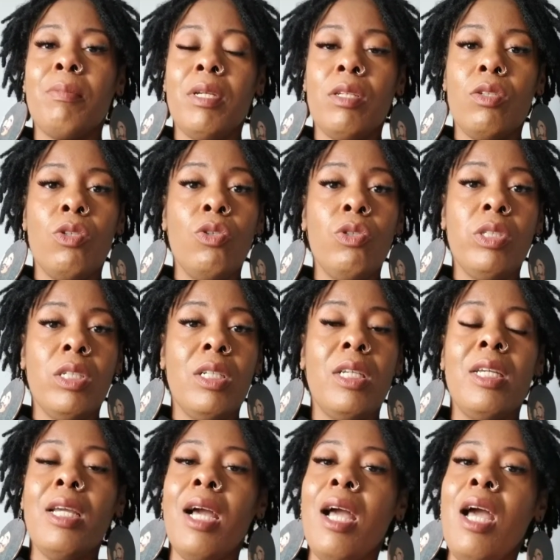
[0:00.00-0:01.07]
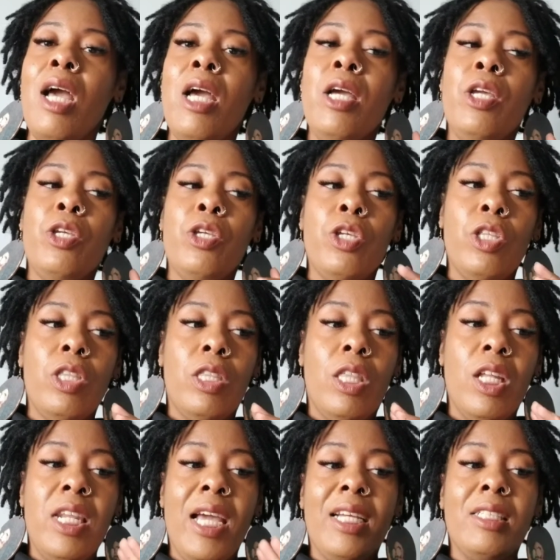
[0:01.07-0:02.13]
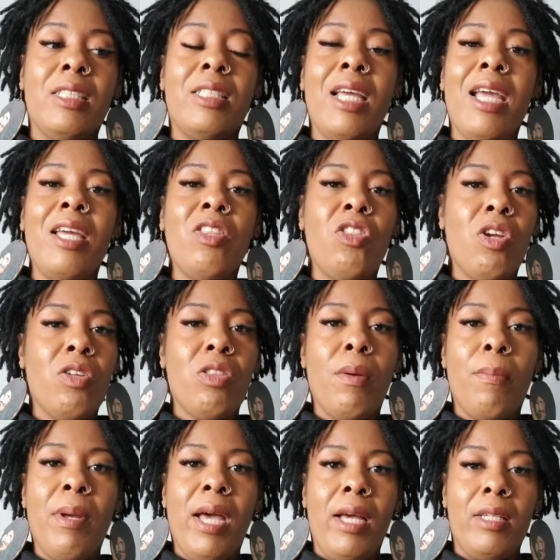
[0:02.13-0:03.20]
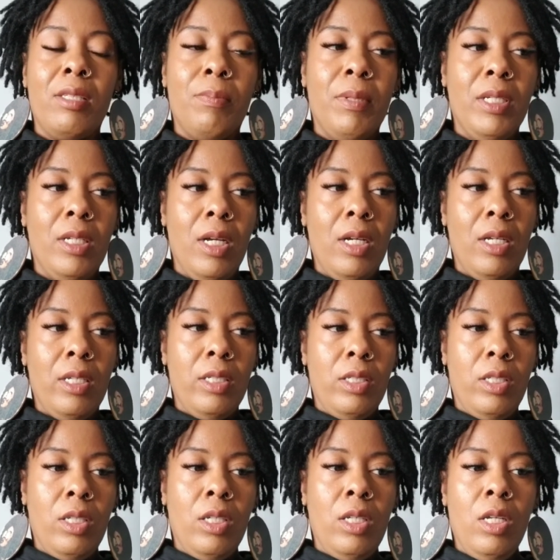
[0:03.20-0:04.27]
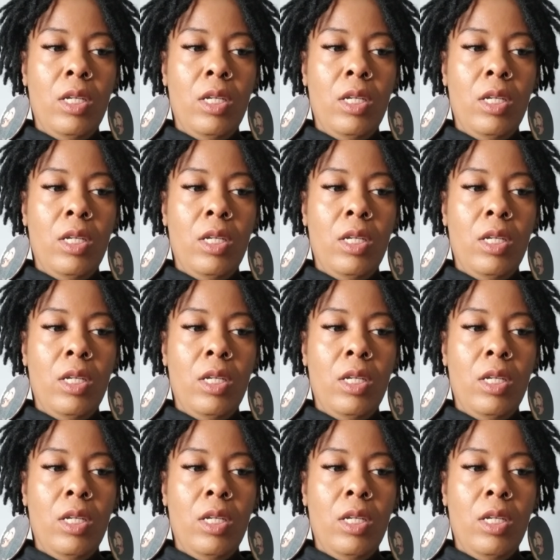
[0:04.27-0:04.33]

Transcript: But usually the next day, they're the best because